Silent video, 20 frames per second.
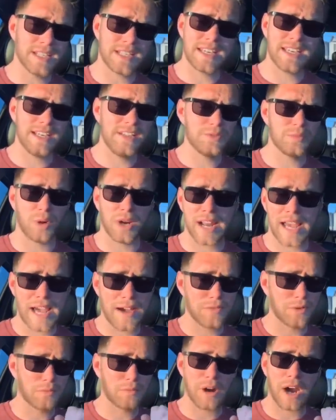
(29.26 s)
the kids want to
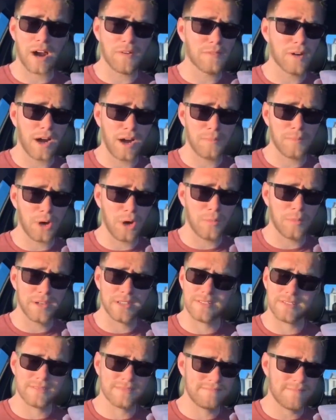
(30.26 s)
have a rah-rah
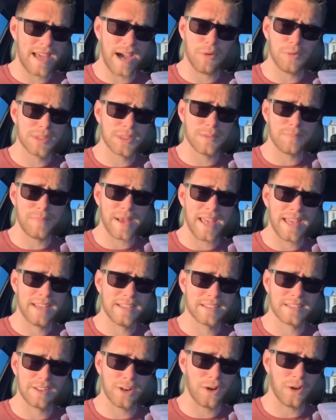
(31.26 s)
moment, down with the
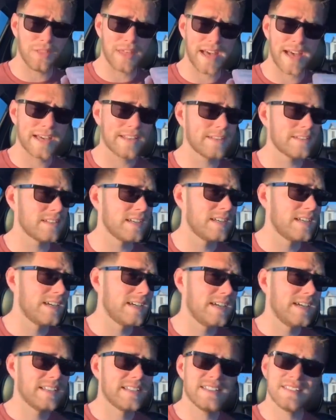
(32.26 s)
banks and all that,
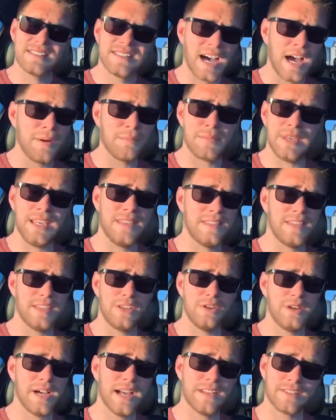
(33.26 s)
does not mean that
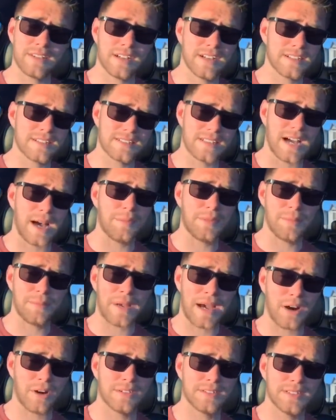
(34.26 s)
you guys are going to stop the
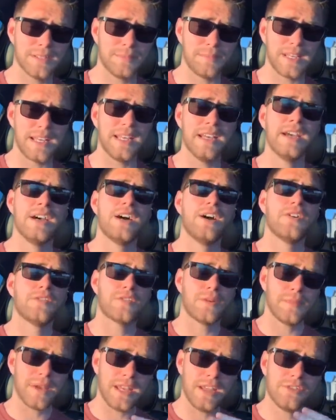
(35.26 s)
powers that be
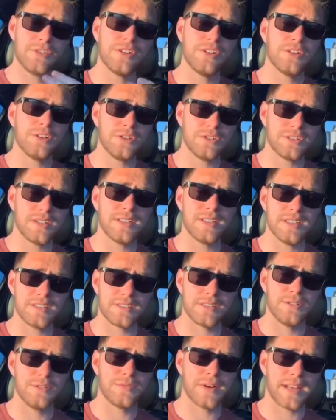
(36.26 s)
from introducing this
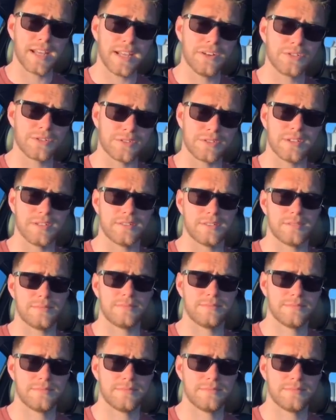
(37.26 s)
new financial system.